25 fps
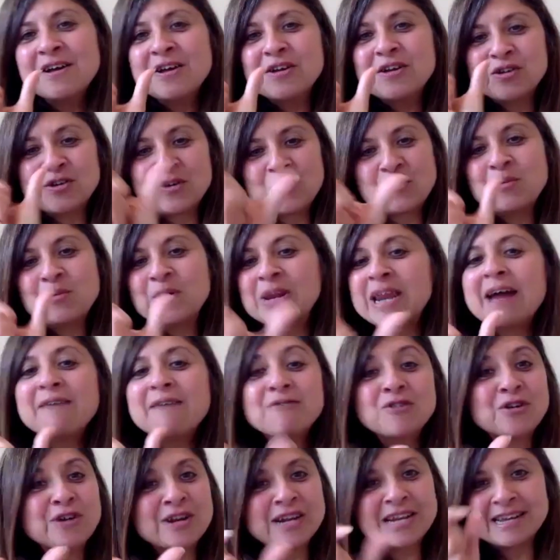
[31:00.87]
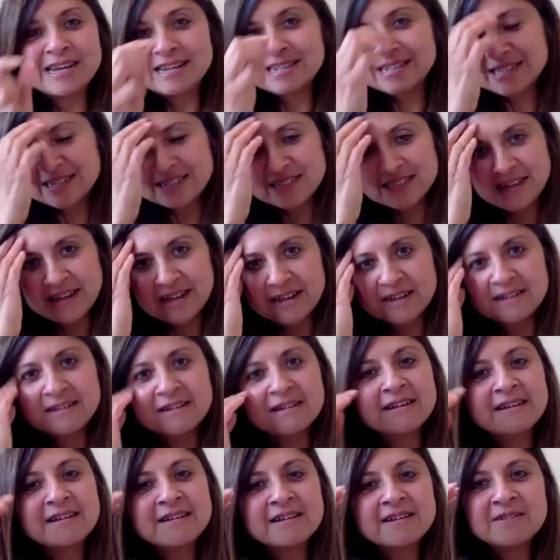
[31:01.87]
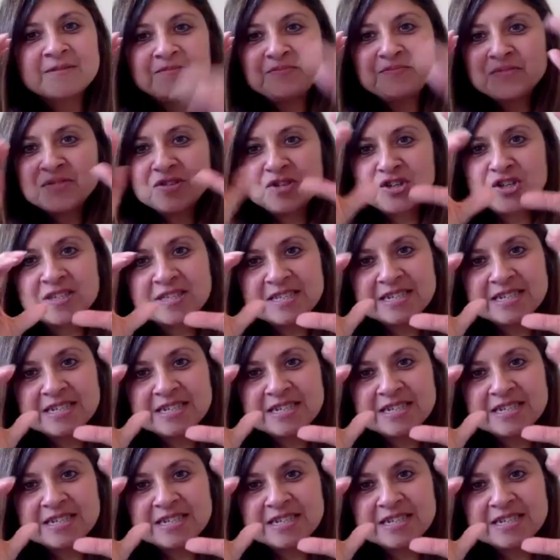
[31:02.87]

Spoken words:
you know, whatever it is, it's like, just